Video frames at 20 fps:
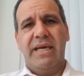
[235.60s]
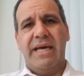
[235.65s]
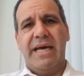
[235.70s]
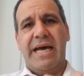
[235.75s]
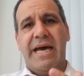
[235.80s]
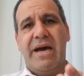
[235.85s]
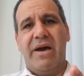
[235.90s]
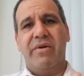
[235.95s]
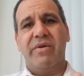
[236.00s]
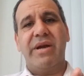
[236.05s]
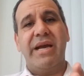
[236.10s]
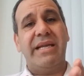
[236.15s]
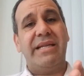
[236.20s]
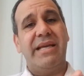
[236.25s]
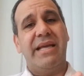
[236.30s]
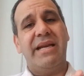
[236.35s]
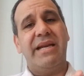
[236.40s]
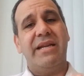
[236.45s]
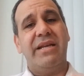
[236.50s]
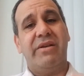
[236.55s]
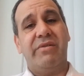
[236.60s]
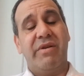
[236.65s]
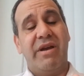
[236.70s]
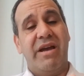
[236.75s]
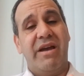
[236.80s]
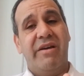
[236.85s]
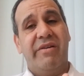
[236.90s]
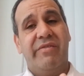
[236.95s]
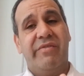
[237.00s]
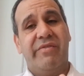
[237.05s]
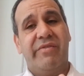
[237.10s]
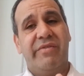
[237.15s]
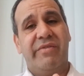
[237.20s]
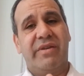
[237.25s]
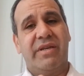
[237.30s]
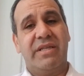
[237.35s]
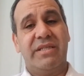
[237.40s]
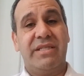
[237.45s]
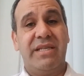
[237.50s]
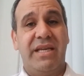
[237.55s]
Our identity graph
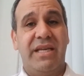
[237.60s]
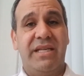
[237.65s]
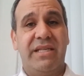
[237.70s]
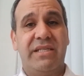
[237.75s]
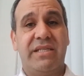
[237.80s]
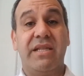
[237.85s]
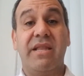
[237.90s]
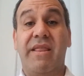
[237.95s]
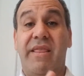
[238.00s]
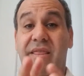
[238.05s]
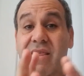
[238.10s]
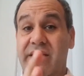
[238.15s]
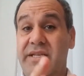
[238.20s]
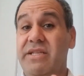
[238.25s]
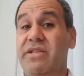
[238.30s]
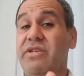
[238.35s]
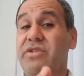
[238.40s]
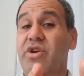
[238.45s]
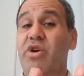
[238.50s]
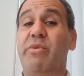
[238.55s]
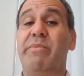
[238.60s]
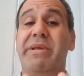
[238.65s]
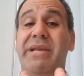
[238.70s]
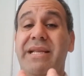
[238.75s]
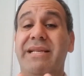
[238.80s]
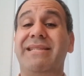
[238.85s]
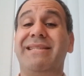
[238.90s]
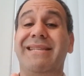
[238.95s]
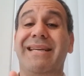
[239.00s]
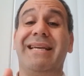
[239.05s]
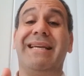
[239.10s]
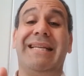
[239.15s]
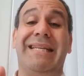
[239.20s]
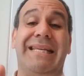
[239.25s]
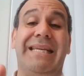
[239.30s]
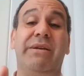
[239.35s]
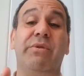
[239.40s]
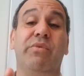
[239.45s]
contains the deterministically